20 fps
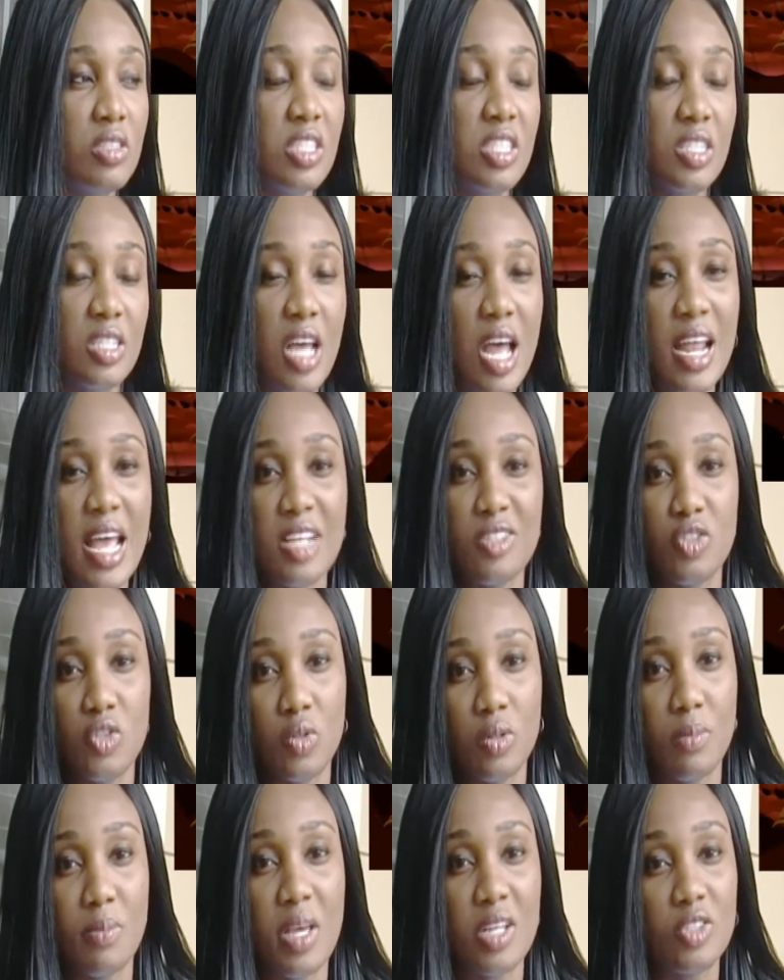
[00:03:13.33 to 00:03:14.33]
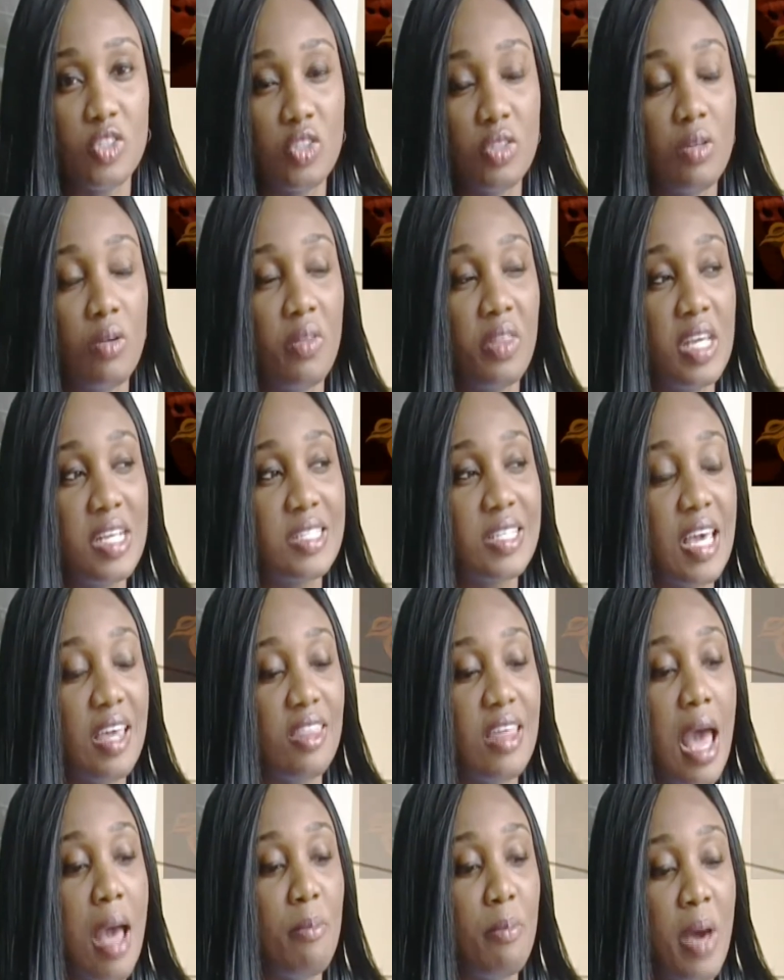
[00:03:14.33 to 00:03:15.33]
It's not as two-dimensional, things like
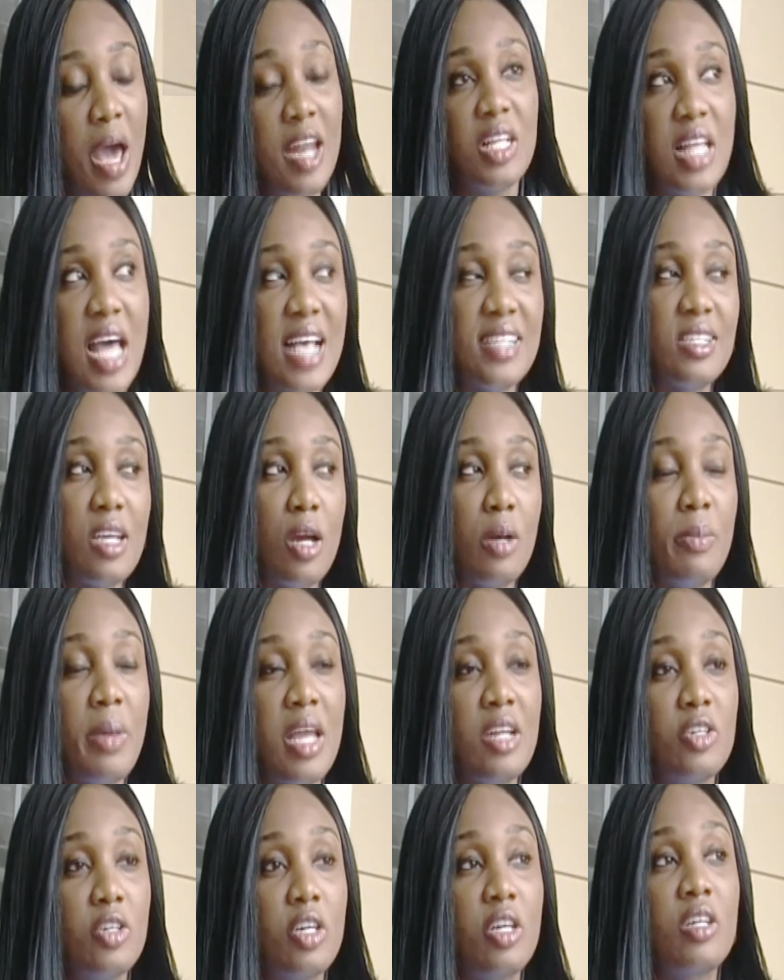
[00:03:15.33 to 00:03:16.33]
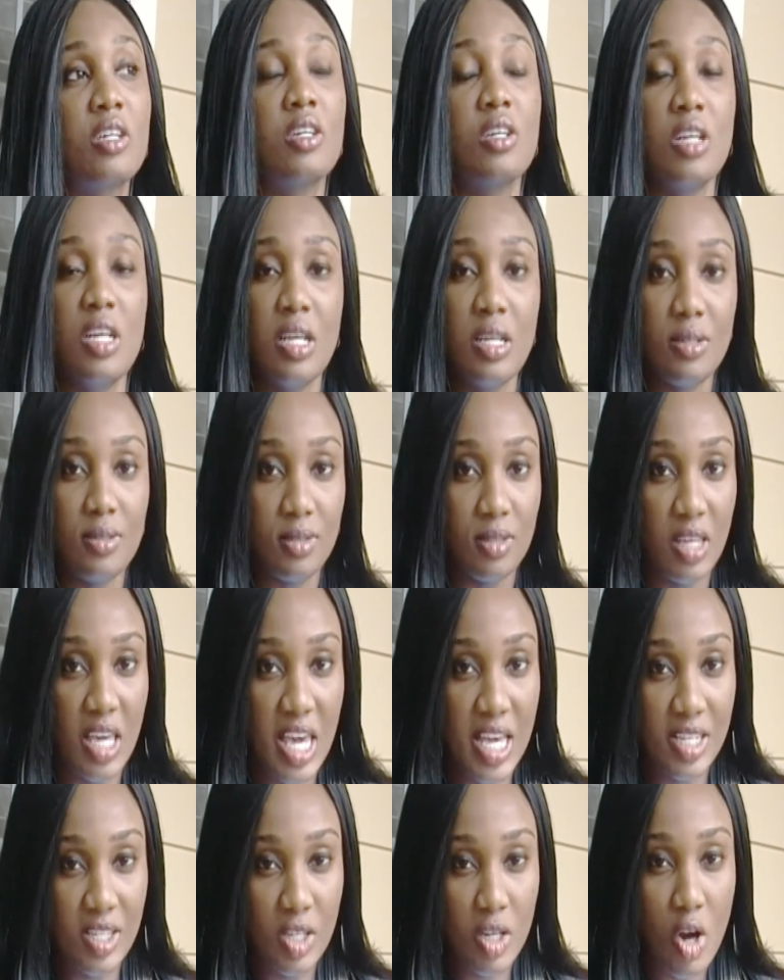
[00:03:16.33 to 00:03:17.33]
that. But The Last Airbender,
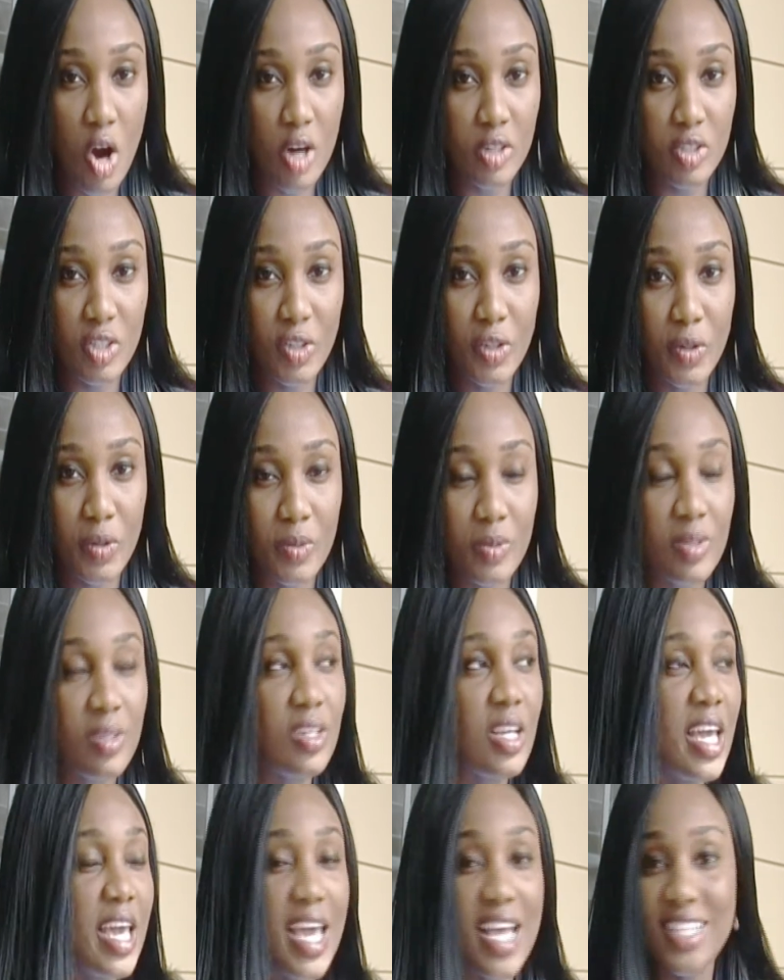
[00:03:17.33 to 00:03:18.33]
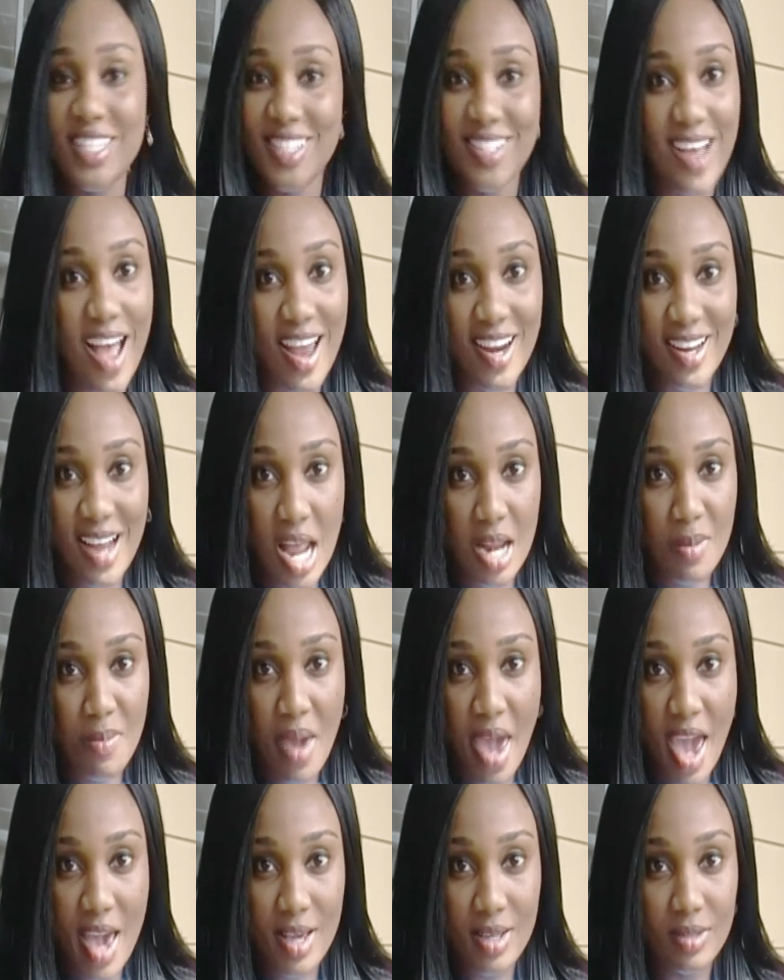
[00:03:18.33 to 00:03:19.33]
it's a cartoon, it's not an
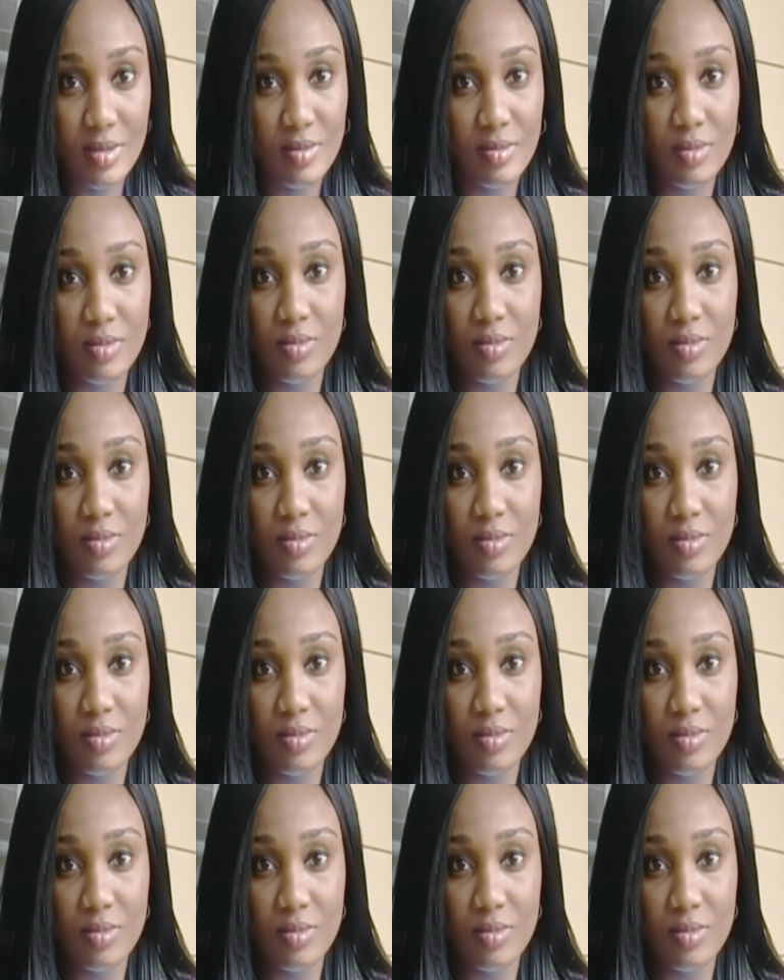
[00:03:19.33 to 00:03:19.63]
anime.